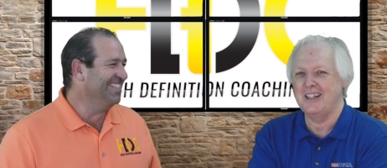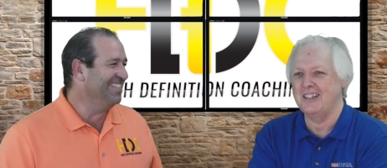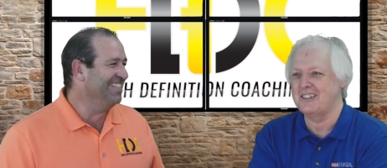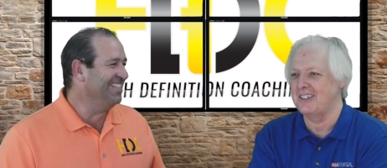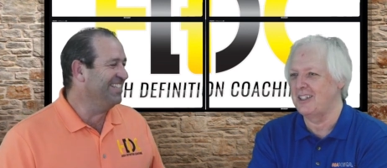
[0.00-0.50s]
Speaker 1: us a
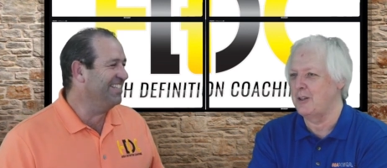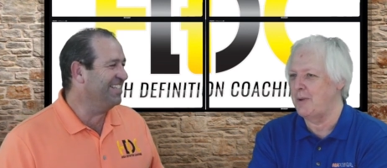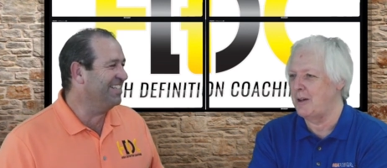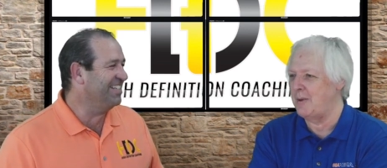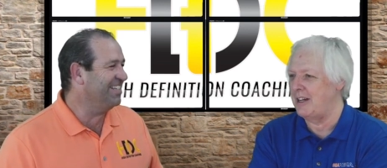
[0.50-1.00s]
little bit
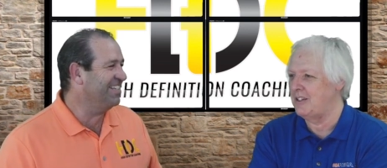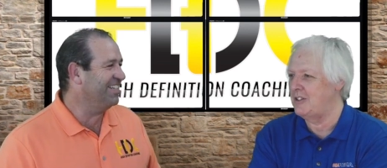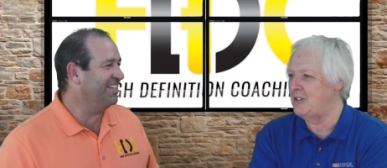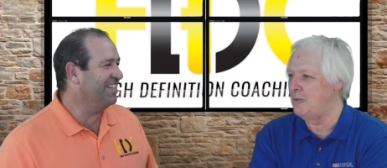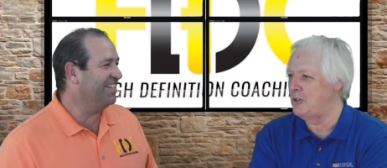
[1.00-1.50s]
about
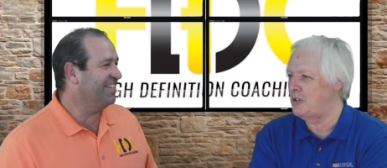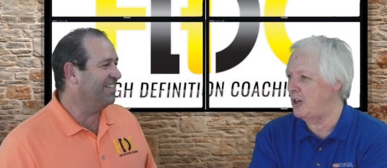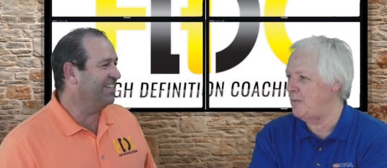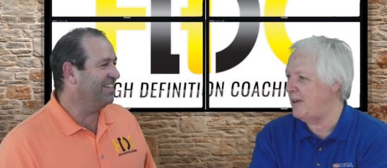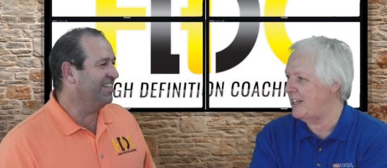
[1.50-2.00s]
John
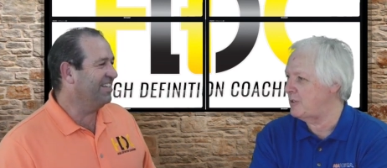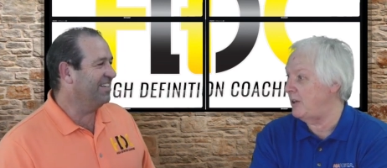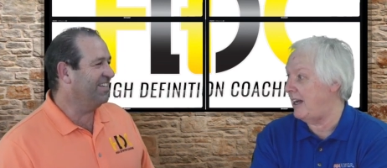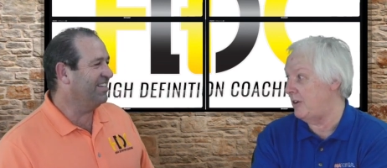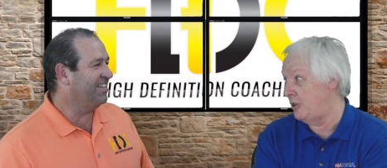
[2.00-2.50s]
Maxwell, how
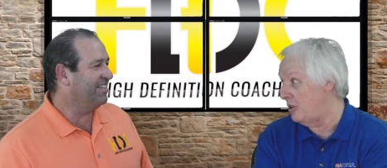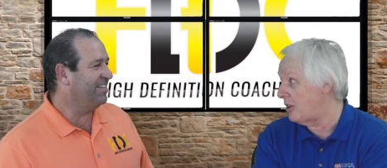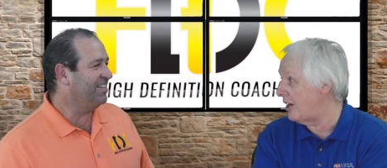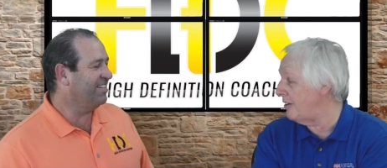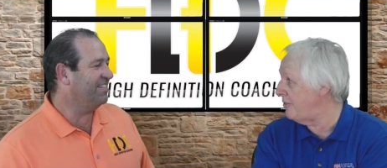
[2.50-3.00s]
you got
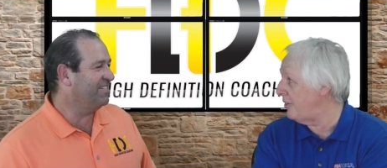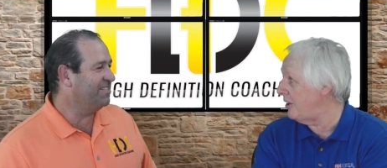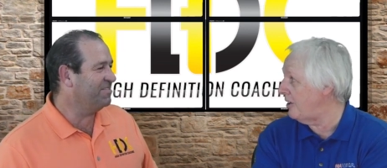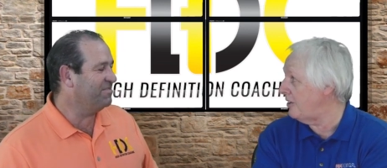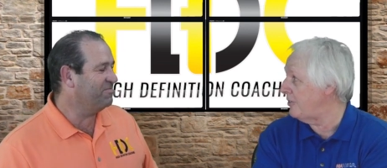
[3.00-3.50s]

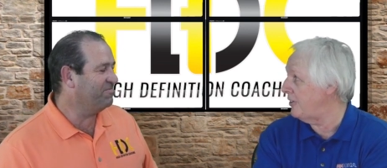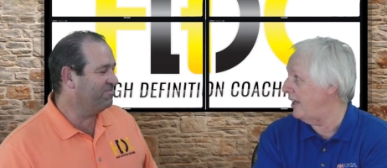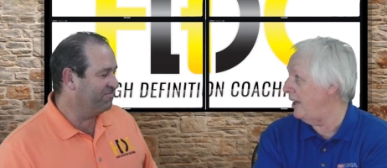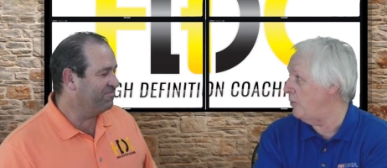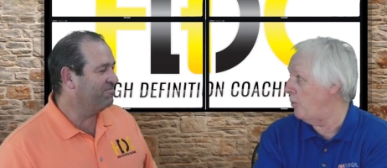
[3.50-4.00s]
involved,
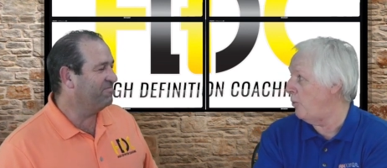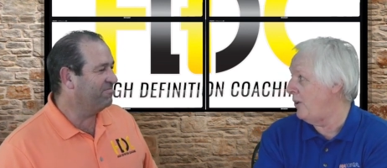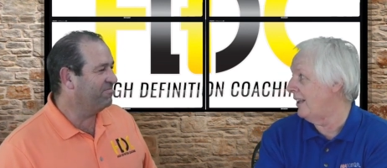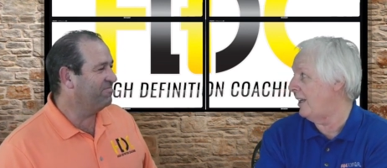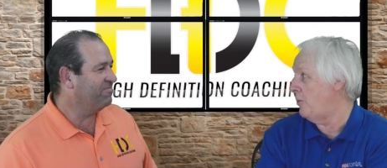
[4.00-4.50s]
and really
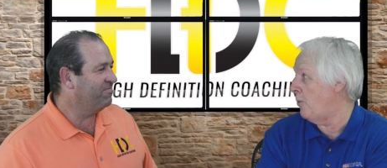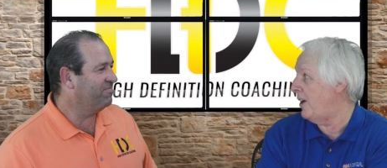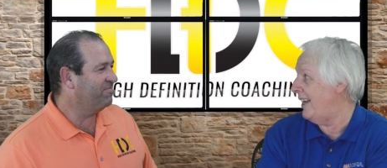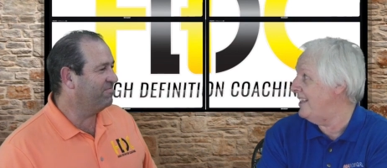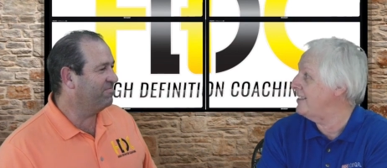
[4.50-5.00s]
what is
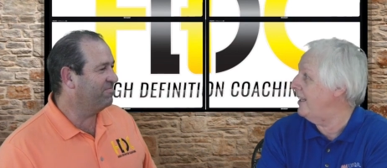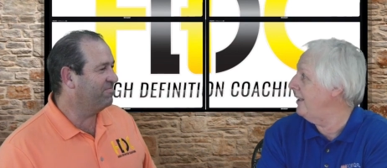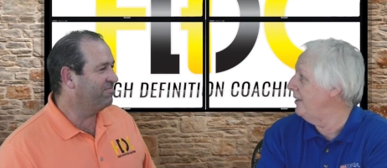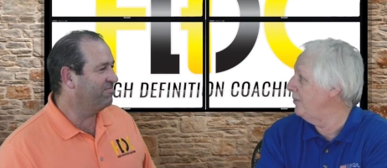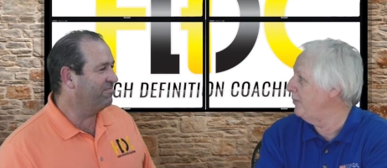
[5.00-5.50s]
it?
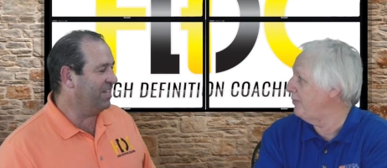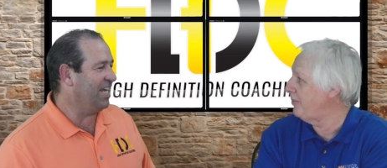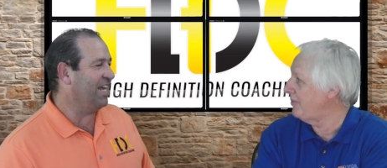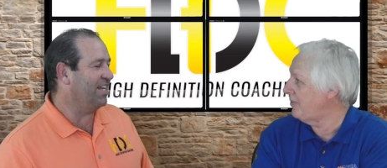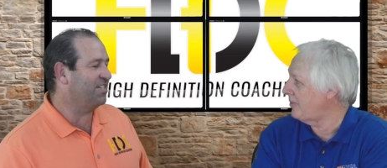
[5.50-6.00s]
Yeah.
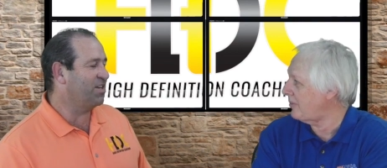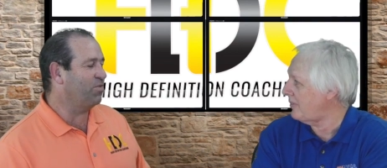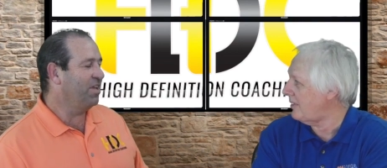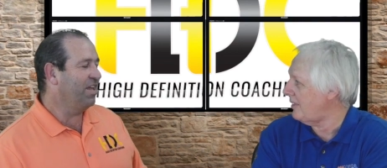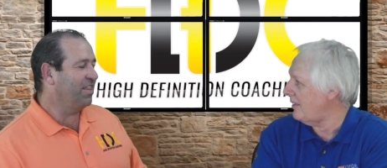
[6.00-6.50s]
Speaker 2: So
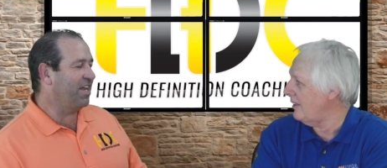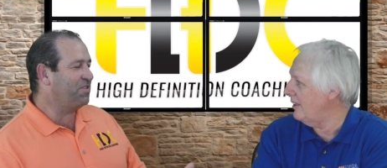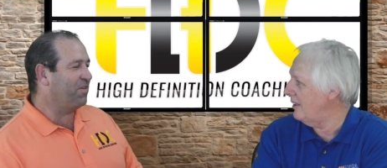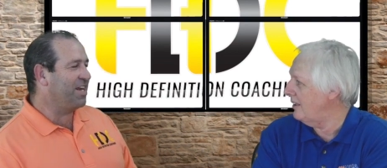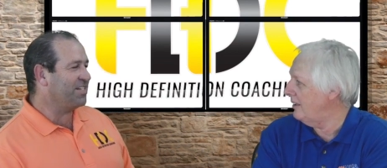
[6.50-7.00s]
thanks for
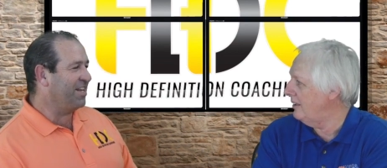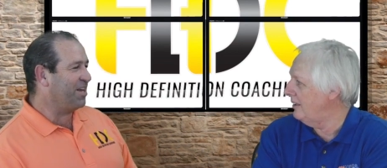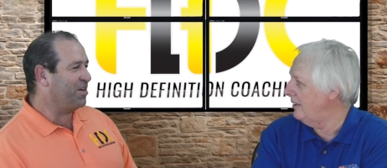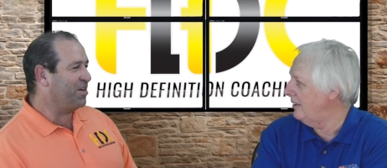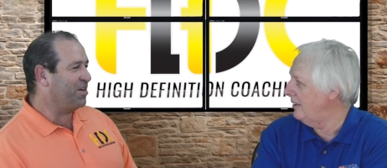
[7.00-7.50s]
asking that question,